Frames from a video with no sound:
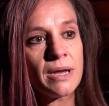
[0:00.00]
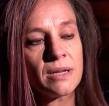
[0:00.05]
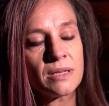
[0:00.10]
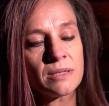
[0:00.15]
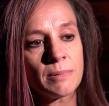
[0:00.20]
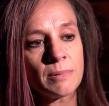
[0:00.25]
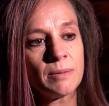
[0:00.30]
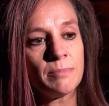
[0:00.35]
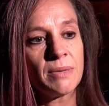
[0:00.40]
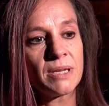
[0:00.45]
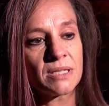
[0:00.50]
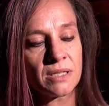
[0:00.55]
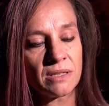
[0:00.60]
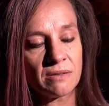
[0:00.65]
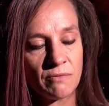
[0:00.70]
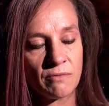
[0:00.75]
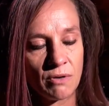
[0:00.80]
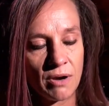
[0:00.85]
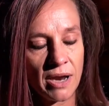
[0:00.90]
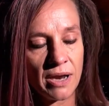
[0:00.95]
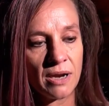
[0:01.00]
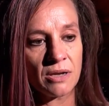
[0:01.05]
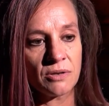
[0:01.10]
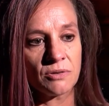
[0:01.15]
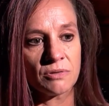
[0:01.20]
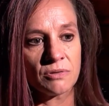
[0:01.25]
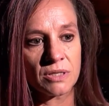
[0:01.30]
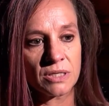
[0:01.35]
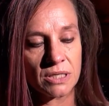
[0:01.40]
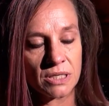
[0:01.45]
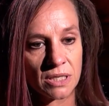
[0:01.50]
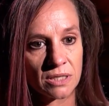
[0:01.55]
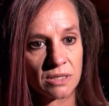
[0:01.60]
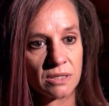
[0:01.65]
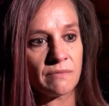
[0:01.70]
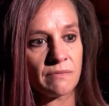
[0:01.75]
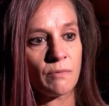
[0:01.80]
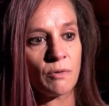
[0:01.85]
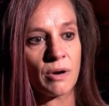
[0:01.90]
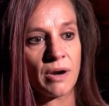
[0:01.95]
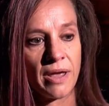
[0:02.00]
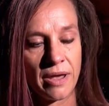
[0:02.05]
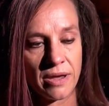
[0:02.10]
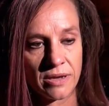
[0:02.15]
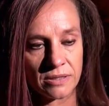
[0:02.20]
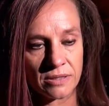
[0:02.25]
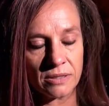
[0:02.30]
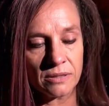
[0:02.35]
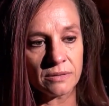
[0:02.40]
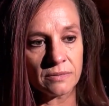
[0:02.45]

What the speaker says: has been missing for 864 days.